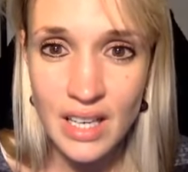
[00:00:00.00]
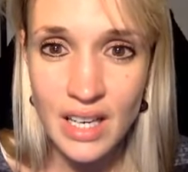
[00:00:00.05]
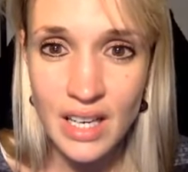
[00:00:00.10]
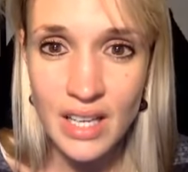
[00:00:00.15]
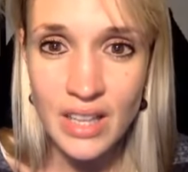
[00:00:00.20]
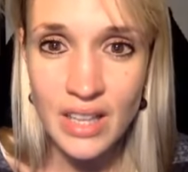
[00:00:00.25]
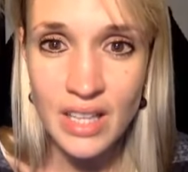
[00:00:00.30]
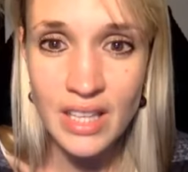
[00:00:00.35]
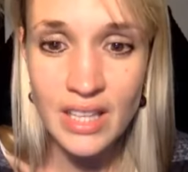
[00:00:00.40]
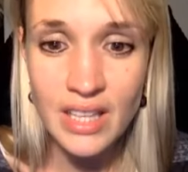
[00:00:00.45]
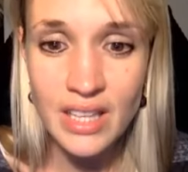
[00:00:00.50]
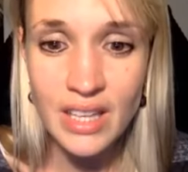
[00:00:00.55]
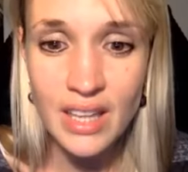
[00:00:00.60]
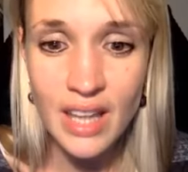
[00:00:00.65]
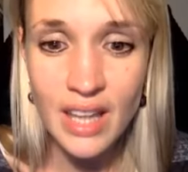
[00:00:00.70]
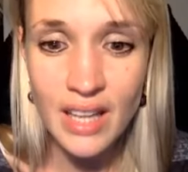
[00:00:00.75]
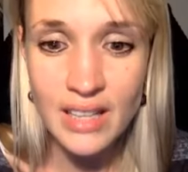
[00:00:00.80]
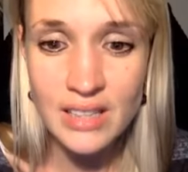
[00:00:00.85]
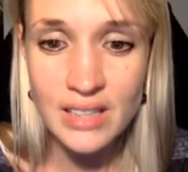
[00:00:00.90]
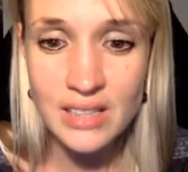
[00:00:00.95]
And I think
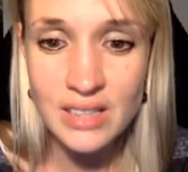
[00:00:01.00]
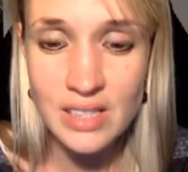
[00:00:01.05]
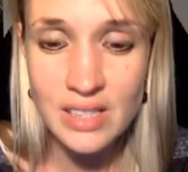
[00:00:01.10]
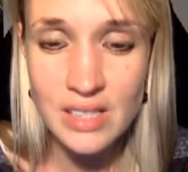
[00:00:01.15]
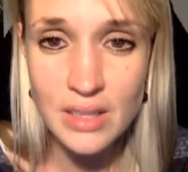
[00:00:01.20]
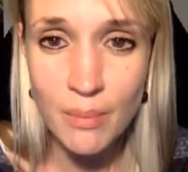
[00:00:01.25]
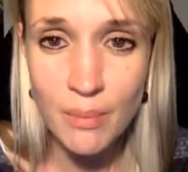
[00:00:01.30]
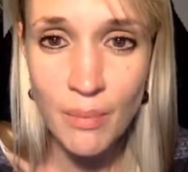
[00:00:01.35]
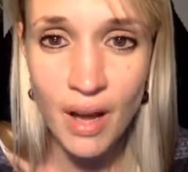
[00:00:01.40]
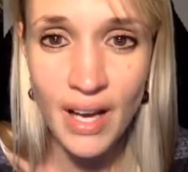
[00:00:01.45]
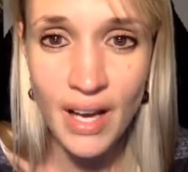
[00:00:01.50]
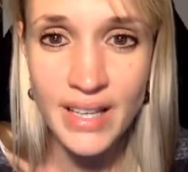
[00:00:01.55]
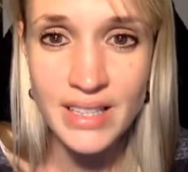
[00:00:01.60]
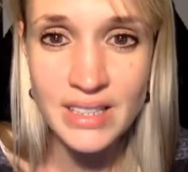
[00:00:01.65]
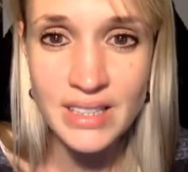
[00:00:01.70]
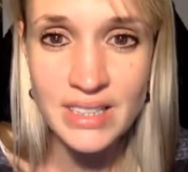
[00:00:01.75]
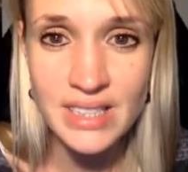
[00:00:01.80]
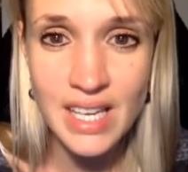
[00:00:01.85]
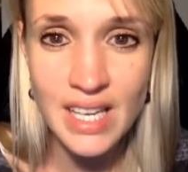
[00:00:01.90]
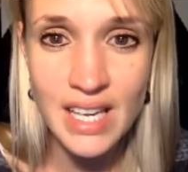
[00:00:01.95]
that's just the
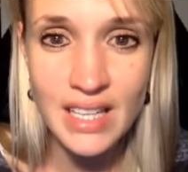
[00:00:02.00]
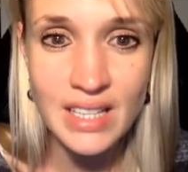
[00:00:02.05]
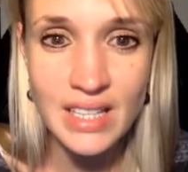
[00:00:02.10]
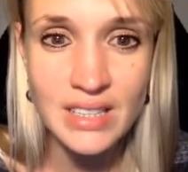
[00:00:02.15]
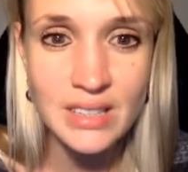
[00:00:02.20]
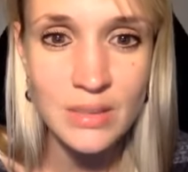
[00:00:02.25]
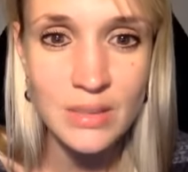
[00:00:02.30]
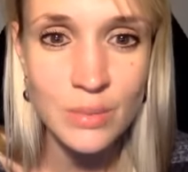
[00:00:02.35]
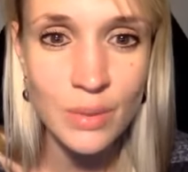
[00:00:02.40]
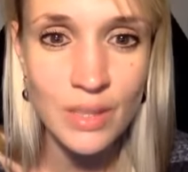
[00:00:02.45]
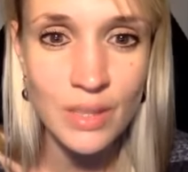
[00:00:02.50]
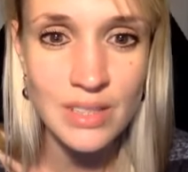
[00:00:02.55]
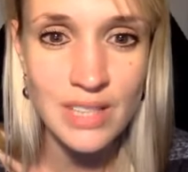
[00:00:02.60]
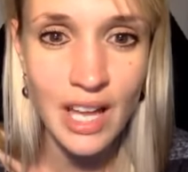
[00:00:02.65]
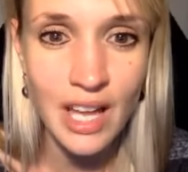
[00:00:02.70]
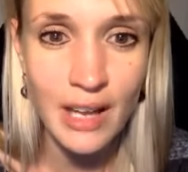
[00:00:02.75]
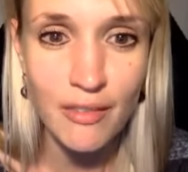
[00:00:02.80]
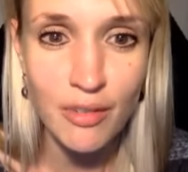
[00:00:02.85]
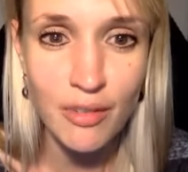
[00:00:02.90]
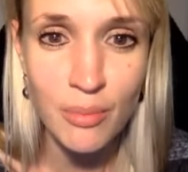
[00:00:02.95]
mind saying, this is what it's
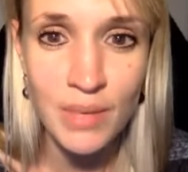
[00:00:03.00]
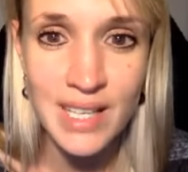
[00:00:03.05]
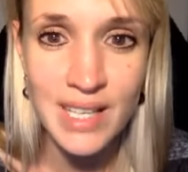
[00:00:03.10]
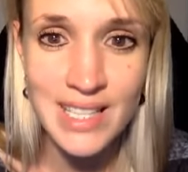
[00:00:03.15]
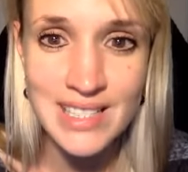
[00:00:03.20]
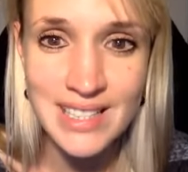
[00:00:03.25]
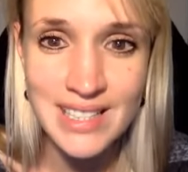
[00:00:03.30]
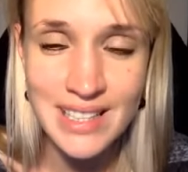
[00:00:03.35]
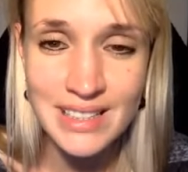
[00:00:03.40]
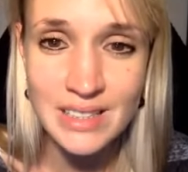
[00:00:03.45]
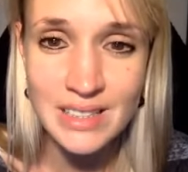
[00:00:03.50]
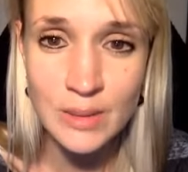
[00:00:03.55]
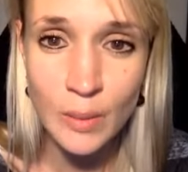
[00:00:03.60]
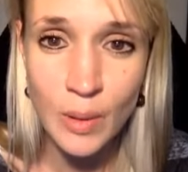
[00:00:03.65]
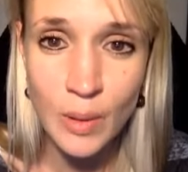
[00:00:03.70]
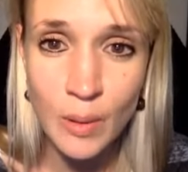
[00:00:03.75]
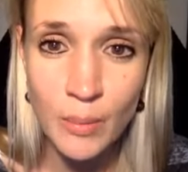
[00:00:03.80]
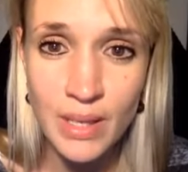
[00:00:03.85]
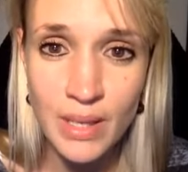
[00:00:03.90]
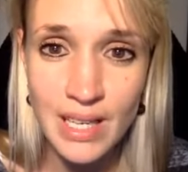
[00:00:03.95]
like for me, so this is
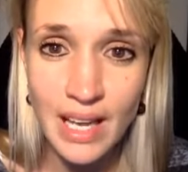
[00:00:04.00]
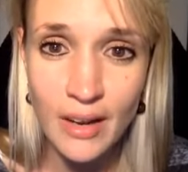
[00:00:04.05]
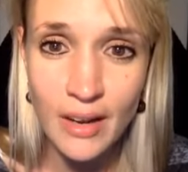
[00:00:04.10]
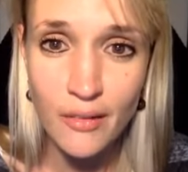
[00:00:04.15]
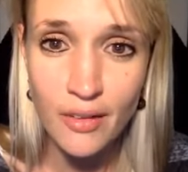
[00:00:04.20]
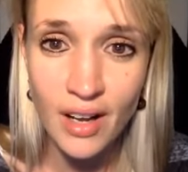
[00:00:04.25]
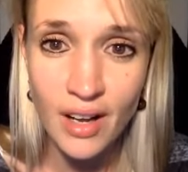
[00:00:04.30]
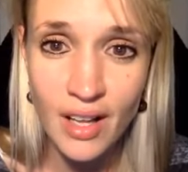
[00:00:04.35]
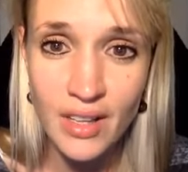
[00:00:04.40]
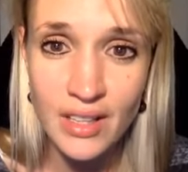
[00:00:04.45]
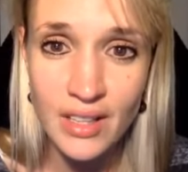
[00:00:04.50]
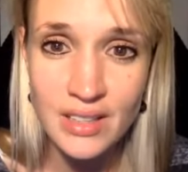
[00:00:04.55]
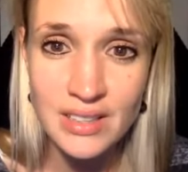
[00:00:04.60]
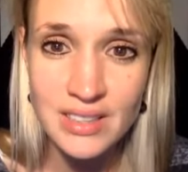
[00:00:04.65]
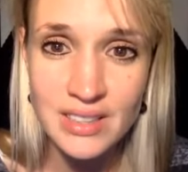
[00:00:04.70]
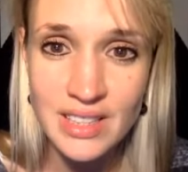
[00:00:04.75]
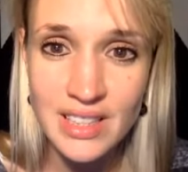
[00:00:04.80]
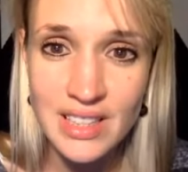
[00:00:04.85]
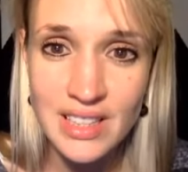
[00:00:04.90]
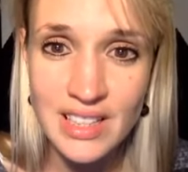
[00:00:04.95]
what it'll be like for
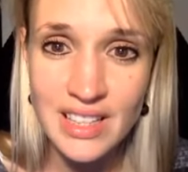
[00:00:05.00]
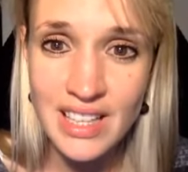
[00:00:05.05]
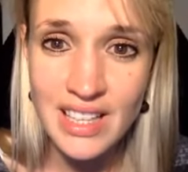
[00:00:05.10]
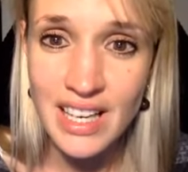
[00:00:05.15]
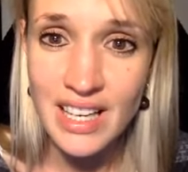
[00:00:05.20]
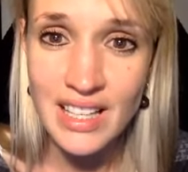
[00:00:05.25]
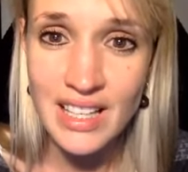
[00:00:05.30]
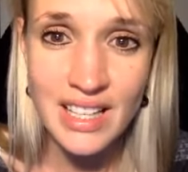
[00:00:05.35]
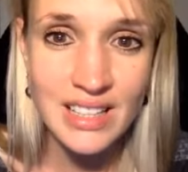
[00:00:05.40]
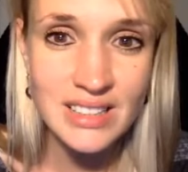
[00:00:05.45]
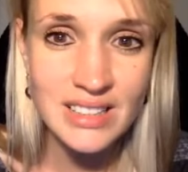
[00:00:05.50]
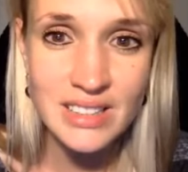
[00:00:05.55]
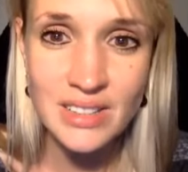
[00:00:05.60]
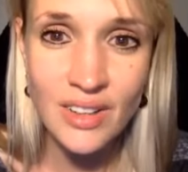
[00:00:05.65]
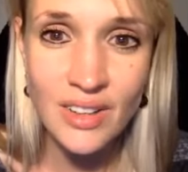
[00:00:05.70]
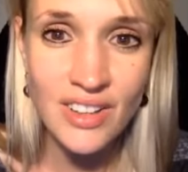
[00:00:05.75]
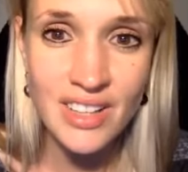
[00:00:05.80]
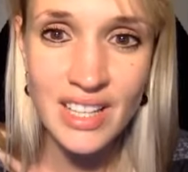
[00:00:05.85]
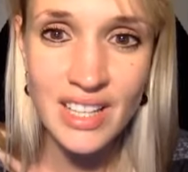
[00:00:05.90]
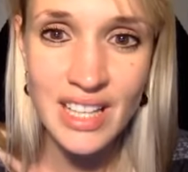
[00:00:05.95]
others. And that's
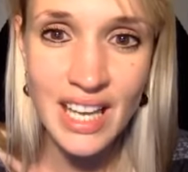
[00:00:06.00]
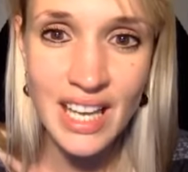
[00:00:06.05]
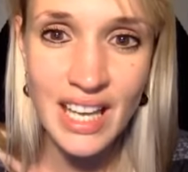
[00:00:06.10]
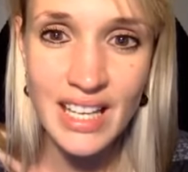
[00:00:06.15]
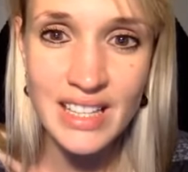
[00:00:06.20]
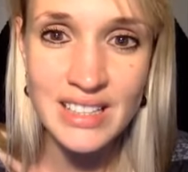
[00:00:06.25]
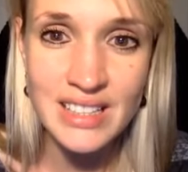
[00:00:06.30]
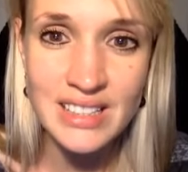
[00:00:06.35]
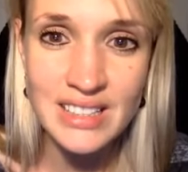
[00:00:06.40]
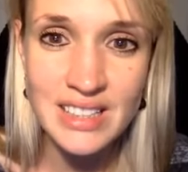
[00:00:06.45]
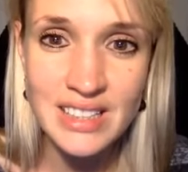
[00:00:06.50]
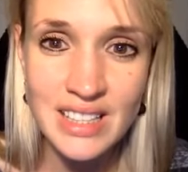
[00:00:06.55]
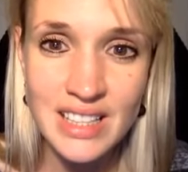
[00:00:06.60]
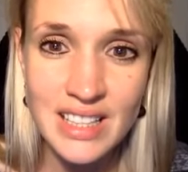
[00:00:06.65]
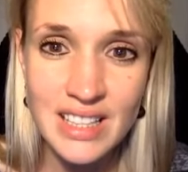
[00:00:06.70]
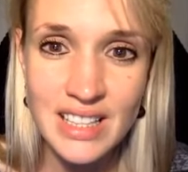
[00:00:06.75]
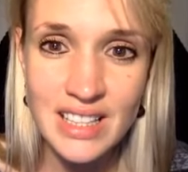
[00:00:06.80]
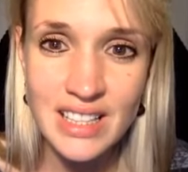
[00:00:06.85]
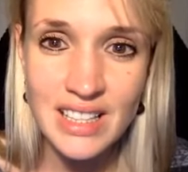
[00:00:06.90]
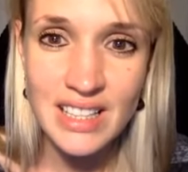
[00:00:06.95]
not the case.
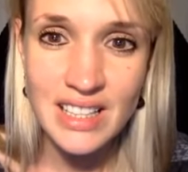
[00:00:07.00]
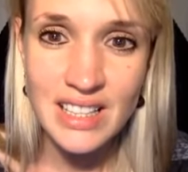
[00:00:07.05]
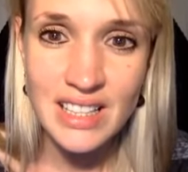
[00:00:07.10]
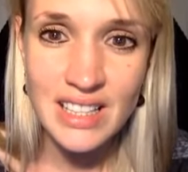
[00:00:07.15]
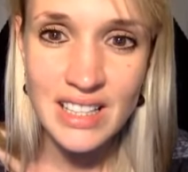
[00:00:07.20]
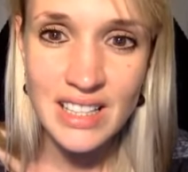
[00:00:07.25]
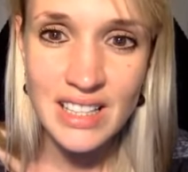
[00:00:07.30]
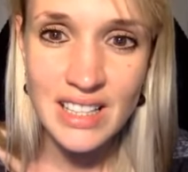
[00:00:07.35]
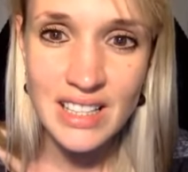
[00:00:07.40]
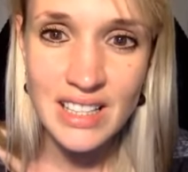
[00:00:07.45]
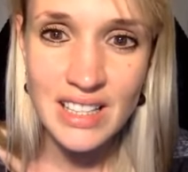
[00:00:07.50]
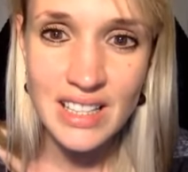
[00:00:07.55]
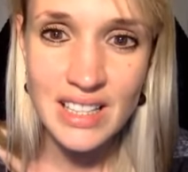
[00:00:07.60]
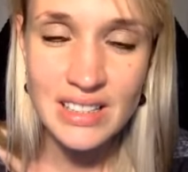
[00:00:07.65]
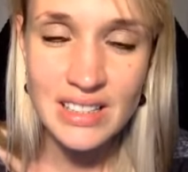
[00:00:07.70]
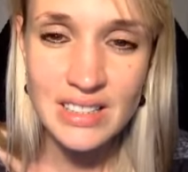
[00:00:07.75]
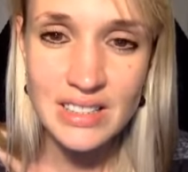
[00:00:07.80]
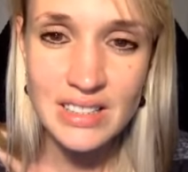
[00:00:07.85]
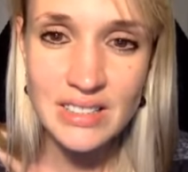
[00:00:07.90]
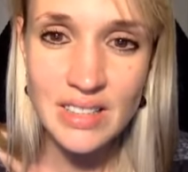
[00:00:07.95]

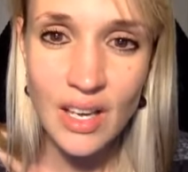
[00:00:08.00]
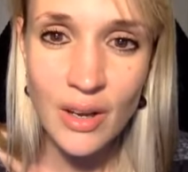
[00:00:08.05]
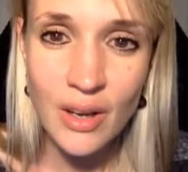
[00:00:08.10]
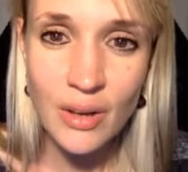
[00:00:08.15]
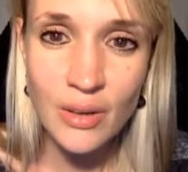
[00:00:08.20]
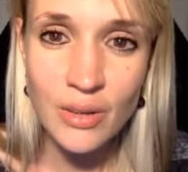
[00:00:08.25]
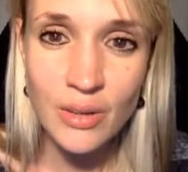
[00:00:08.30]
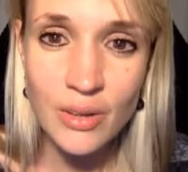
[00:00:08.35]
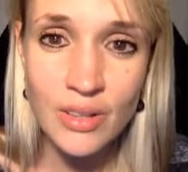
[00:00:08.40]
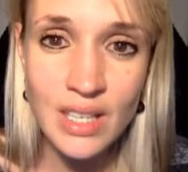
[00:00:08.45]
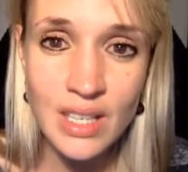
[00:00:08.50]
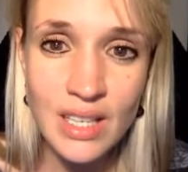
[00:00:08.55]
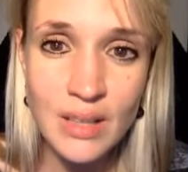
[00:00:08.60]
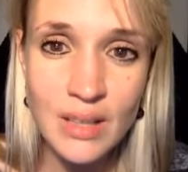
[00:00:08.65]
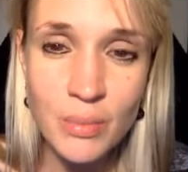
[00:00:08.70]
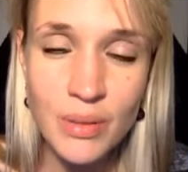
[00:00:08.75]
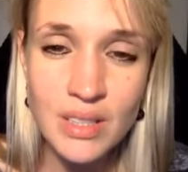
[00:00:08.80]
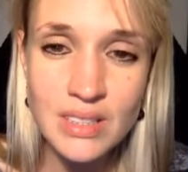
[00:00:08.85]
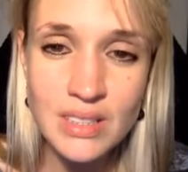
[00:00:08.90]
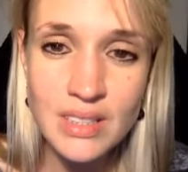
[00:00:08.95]
It's so
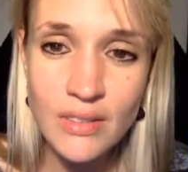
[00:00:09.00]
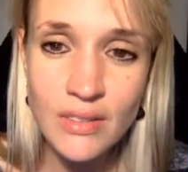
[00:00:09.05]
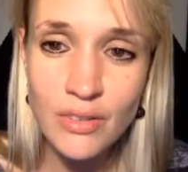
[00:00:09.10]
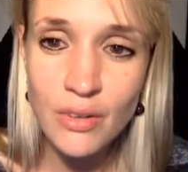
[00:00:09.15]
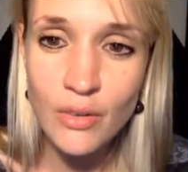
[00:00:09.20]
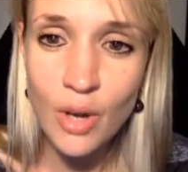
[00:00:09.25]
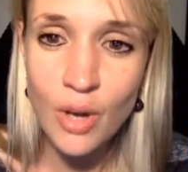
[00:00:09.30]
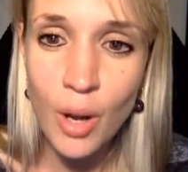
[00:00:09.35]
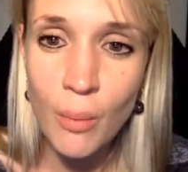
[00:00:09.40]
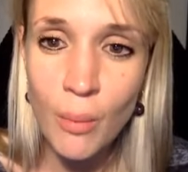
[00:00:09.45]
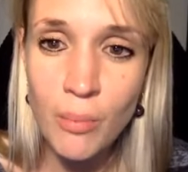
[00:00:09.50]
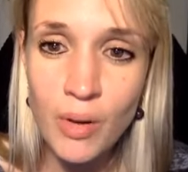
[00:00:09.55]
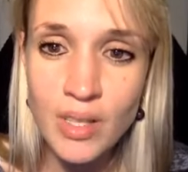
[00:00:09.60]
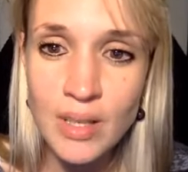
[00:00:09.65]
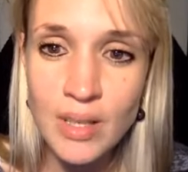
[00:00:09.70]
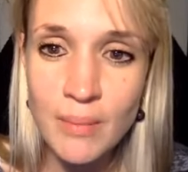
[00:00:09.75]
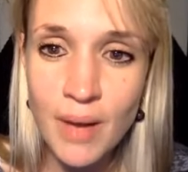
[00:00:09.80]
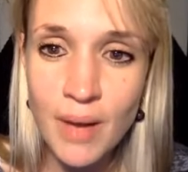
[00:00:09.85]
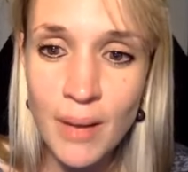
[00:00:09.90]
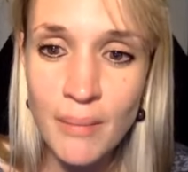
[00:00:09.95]
unique, because if you've got a
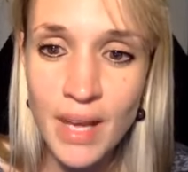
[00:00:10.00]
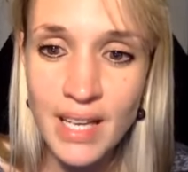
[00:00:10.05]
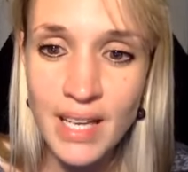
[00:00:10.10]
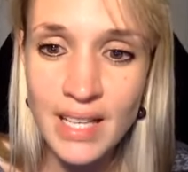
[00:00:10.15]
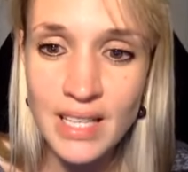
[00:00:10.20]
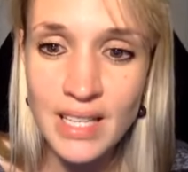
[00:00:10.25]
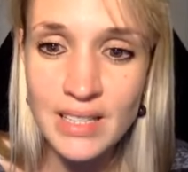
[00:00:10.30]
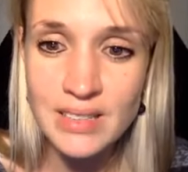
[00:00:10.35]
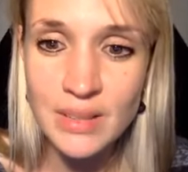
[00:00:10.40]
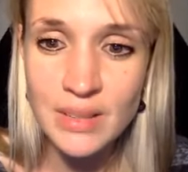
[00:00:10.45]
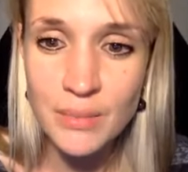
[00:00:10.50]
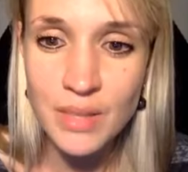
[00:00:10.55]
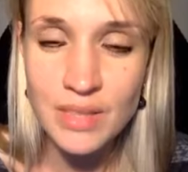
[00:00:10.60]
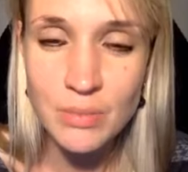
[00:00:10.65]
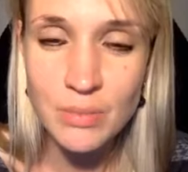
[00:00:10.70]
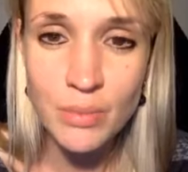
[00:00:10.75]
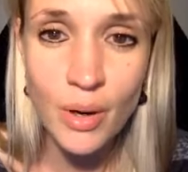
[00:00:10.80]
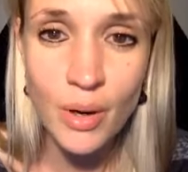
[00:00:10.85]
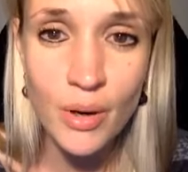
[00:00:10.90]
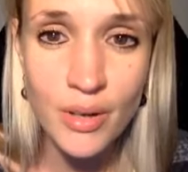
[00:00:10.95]
body-mind mechanism
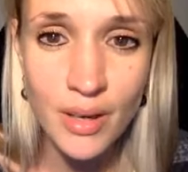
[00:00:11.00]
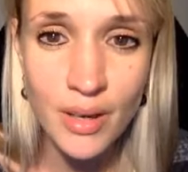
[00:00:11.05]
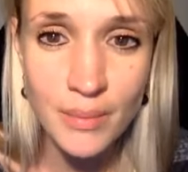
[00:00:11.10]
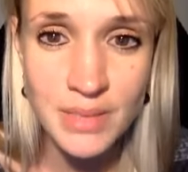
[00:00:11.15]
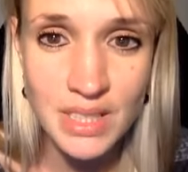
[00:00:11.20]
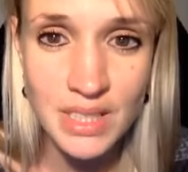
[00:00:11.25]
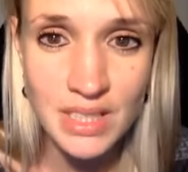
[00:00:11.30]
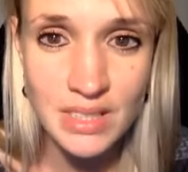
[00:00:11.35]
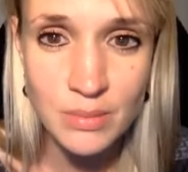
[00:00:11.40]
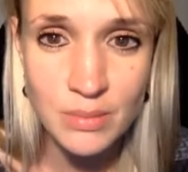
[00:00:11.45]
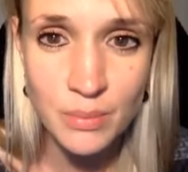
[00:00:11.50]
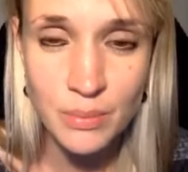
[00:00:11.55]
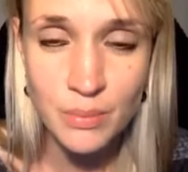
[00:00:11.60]
that's programmed in a